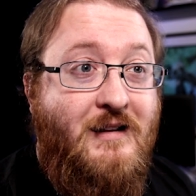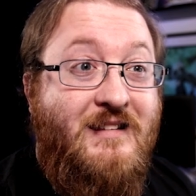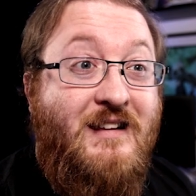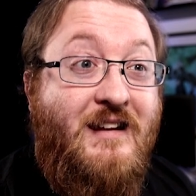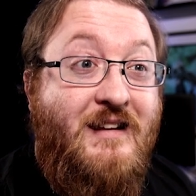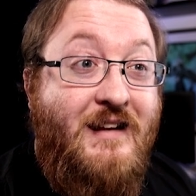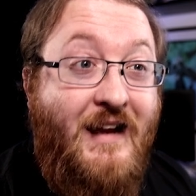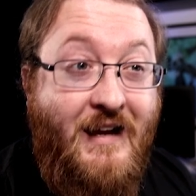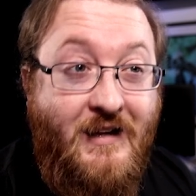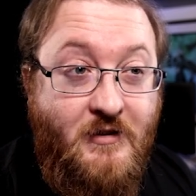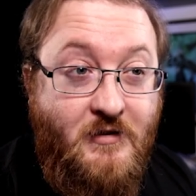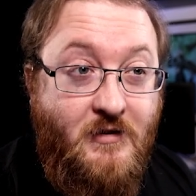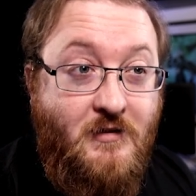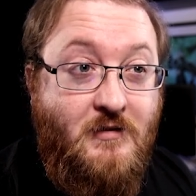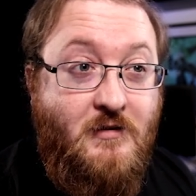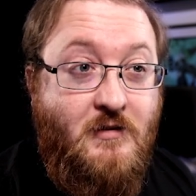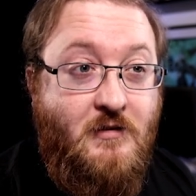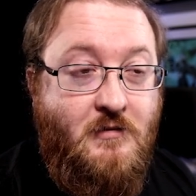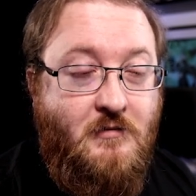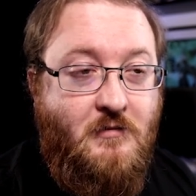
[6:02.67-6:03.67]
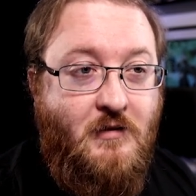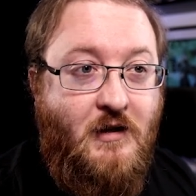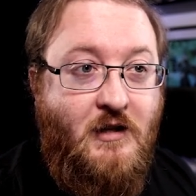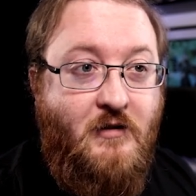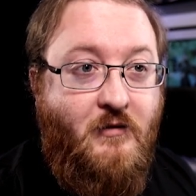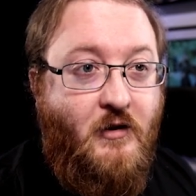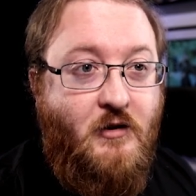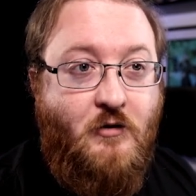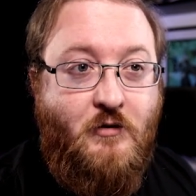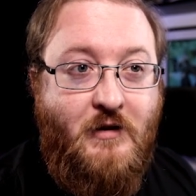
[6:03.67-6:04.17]
nations,
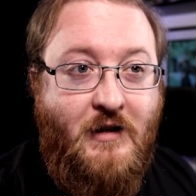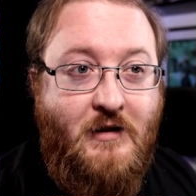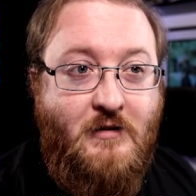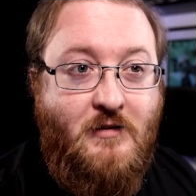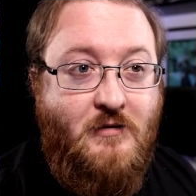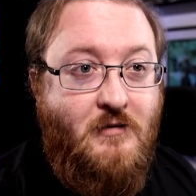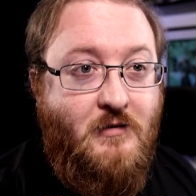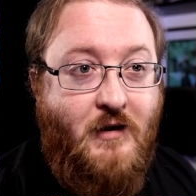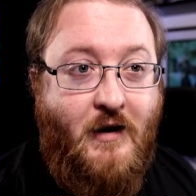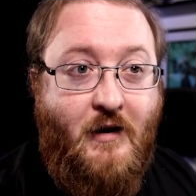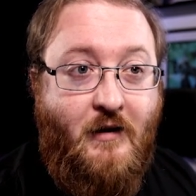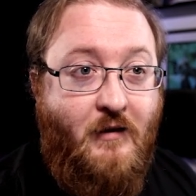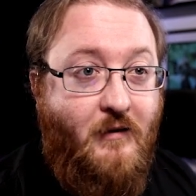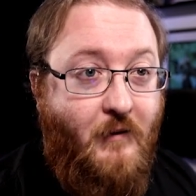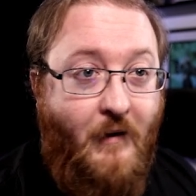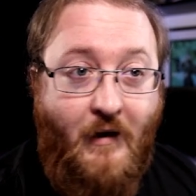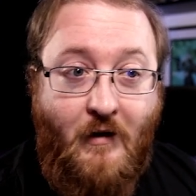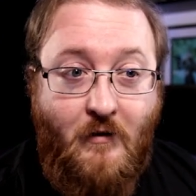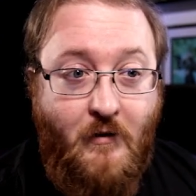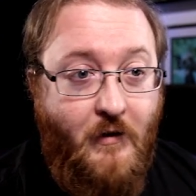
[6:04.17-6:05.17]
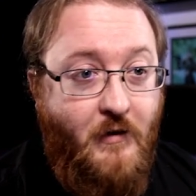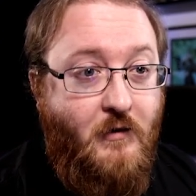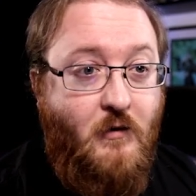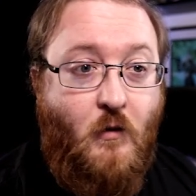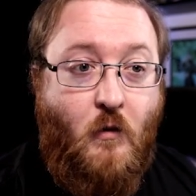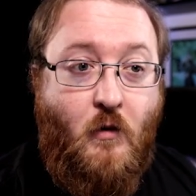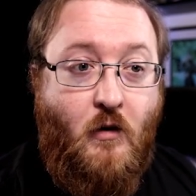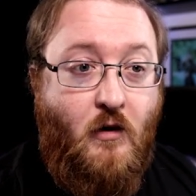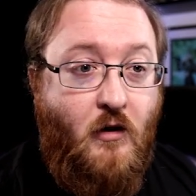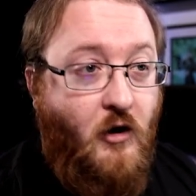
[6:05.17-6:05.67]
individual nations like England
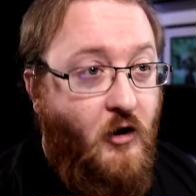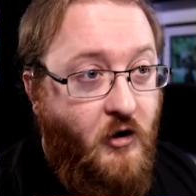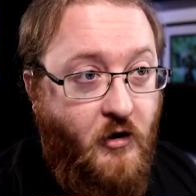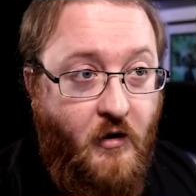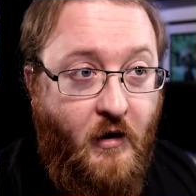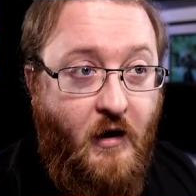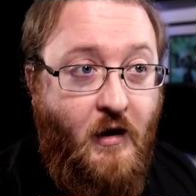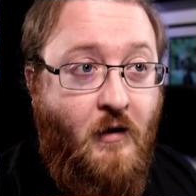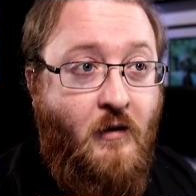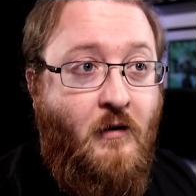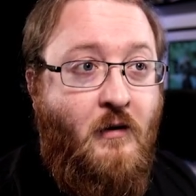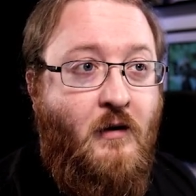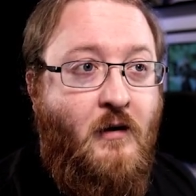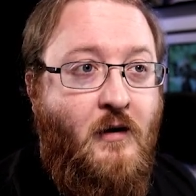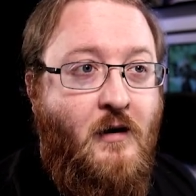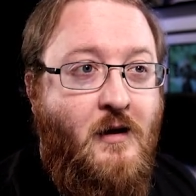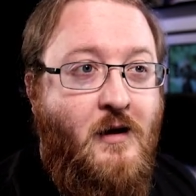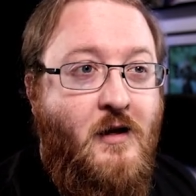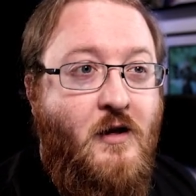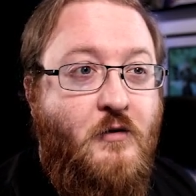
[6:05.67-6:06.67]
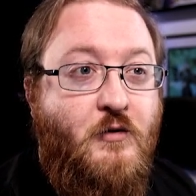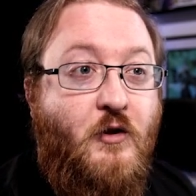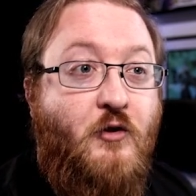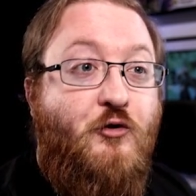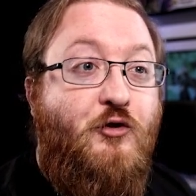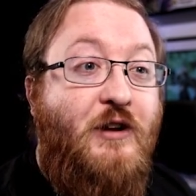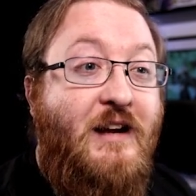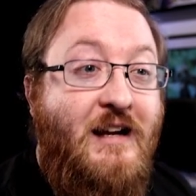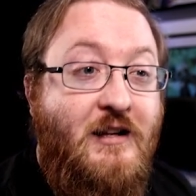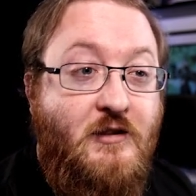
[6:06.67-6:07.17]
or Hungary, the
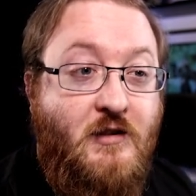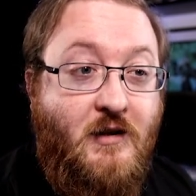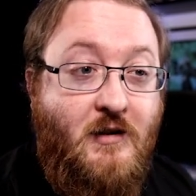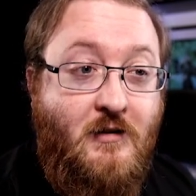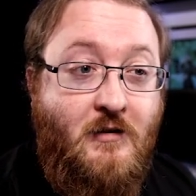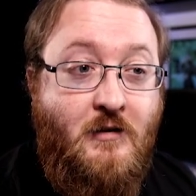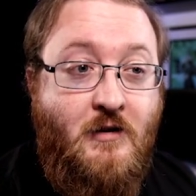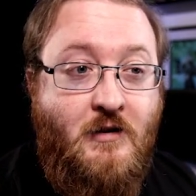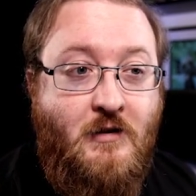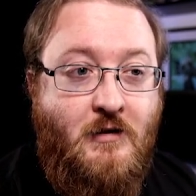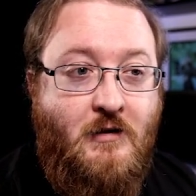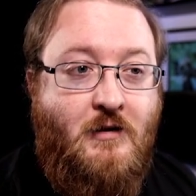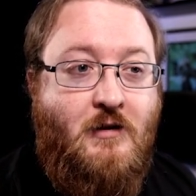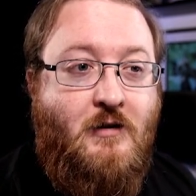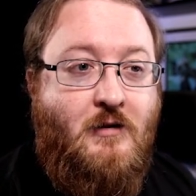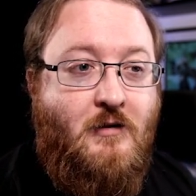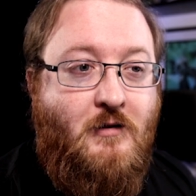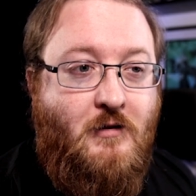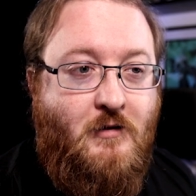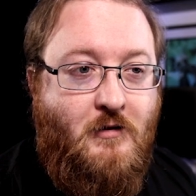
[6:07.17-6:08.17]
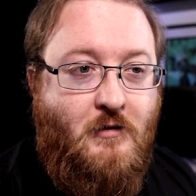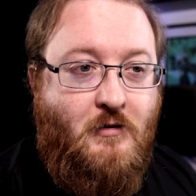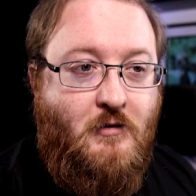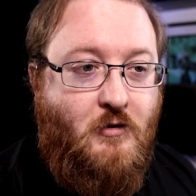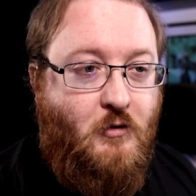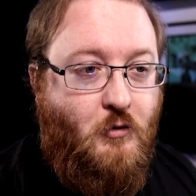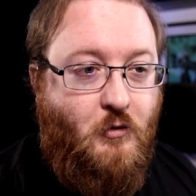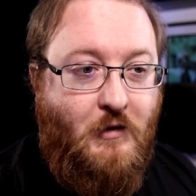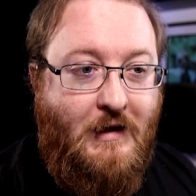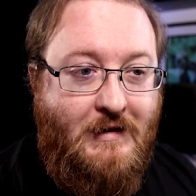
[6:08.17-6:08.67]
region,
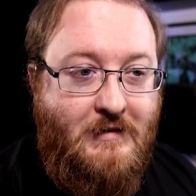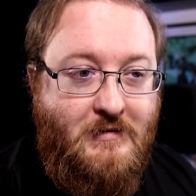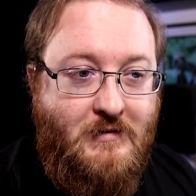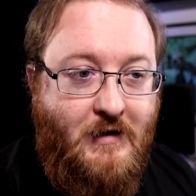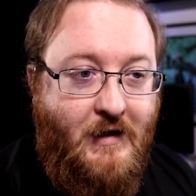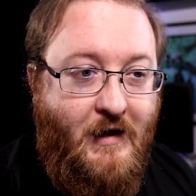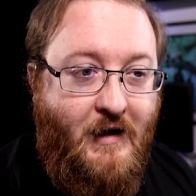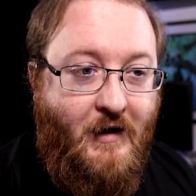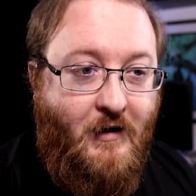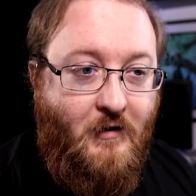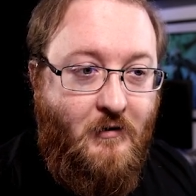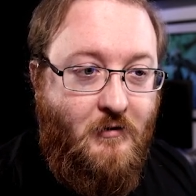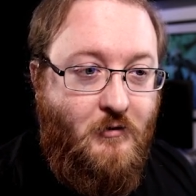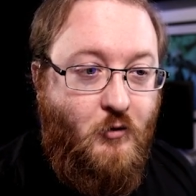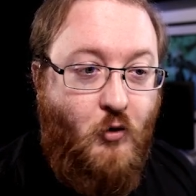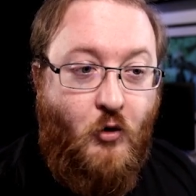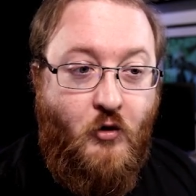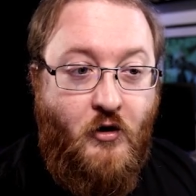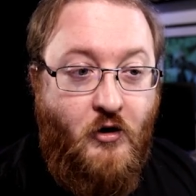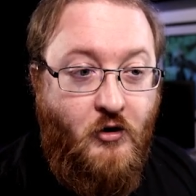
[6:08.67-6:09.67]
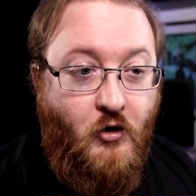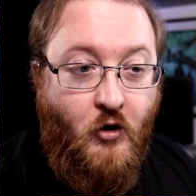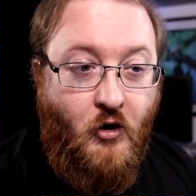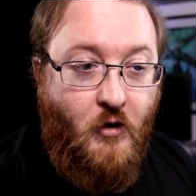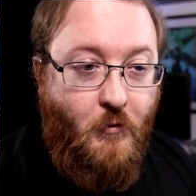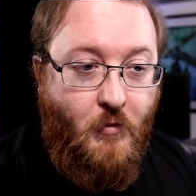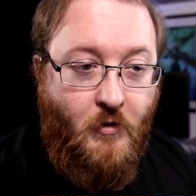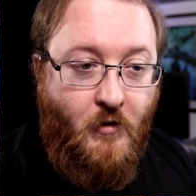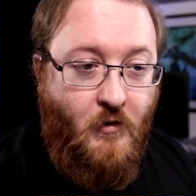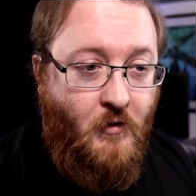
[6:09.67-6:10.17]
so let's say Northern
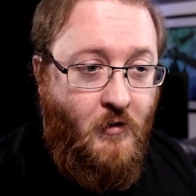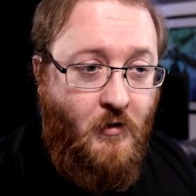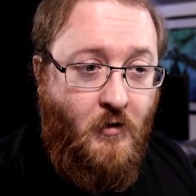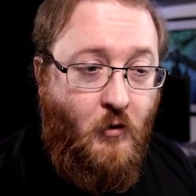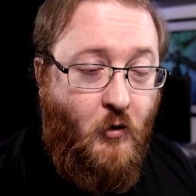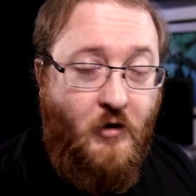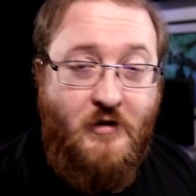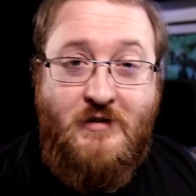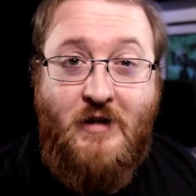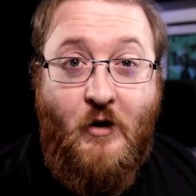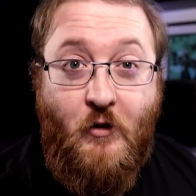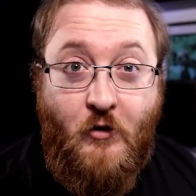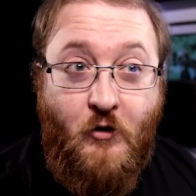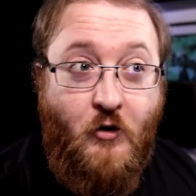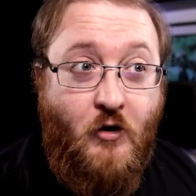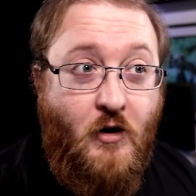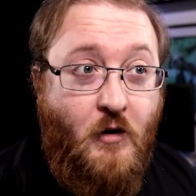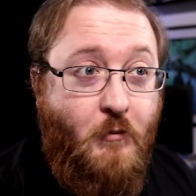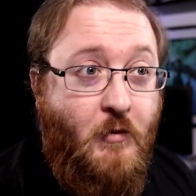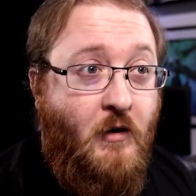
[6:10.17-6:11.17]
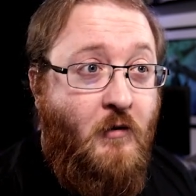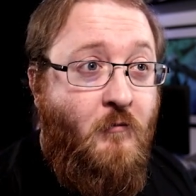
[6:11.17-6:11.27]
Europe or South Europe,